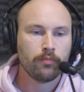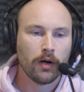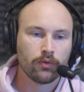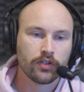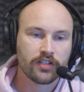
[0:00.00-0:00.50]

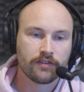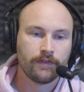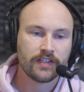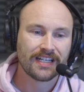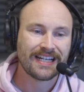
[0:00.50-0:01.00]
baldness is
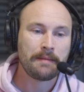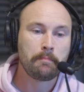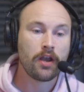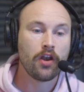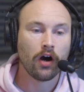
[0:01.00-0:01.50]
physically
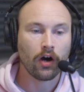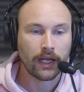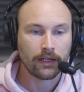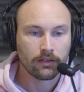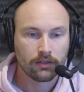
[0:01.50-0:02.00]

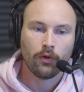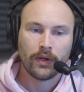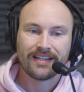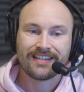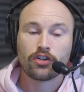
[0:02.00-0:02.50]
benign, though
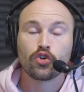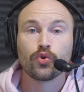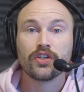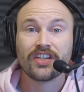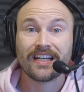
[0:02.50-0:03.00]
it is
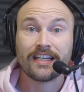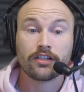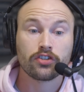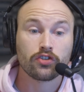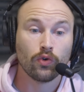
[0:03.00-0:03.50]
increasingly
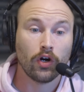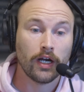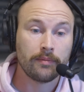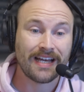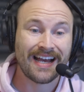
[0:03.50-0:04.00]

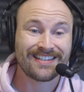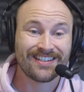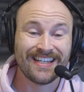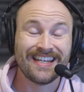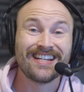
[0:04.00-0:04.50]
described as
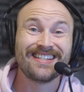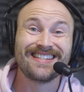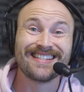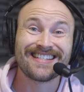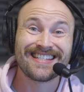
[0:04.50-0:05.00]
a
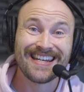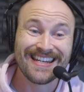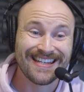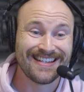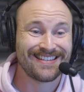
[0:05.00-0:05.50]

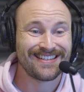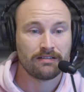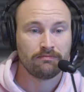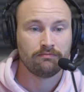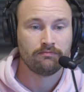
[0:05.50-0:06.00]
disease.
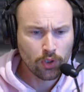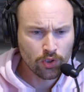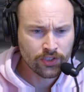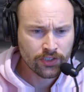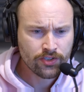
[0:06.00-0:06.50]

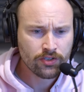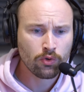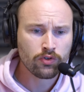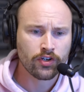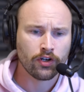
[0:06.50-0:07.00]
Baldness,
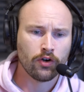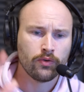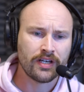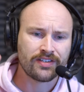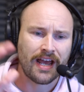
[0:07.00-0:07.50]
also
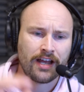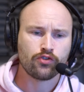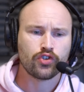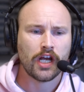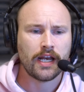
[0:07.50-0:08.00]
known as
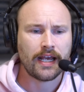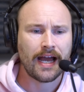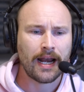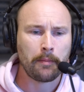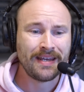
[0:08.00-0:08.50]
androgenic
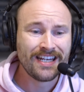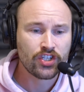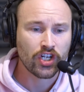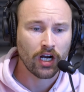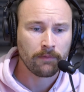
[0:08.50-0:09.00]

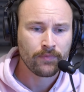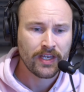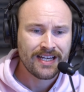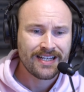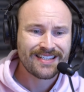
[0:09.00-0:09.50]
alopecia,
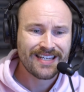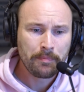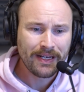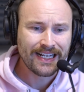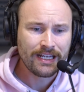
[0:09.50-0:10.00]

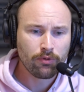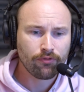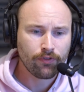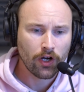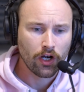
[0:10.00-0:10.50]
typically
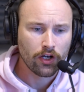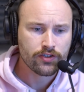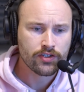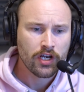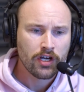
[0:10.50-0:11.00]

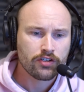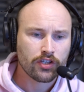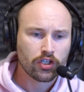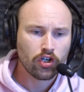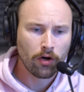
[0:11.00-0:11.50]
refers to
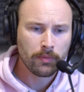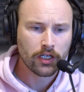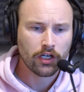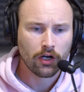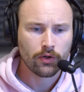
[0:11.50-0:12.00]
the common
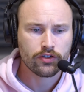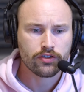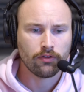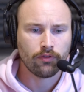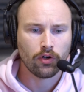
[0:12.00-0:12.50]
occurrence
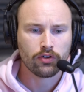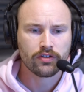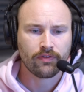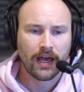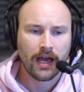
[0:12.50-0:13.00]
of loss
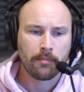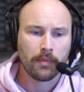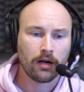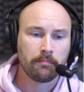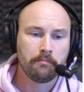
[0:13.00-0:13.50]
of hair
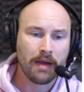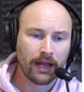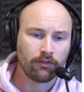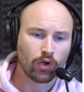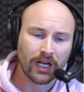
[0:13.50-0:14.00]
among
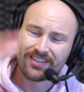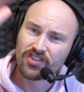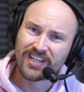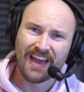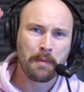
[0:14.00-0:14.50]
men, right? Let's
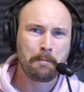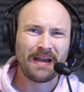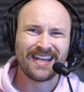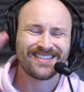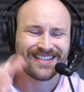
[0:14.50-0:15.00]
just get the
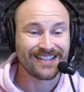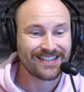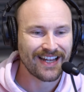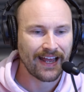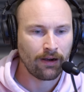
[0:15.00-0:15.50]

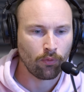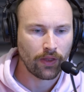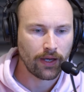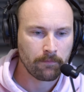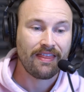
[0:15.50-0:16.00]
basics out
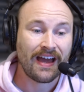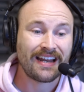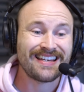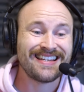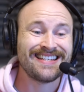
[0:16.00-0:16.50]
there.
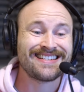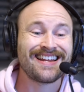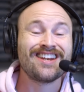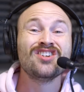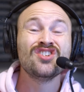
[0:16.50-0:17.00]
That is
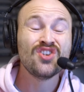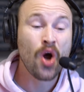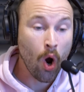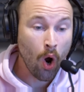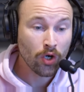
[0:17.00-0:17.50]

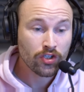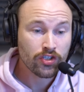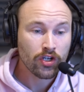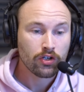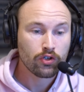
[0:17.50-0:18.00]

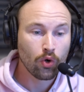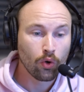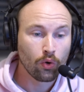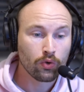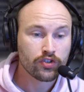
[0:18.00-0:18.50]
not
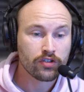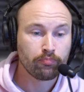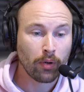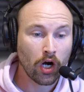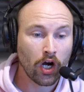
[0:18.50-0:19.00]
caused
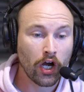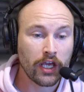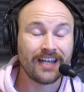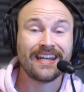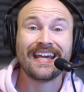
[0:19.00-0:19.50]
by an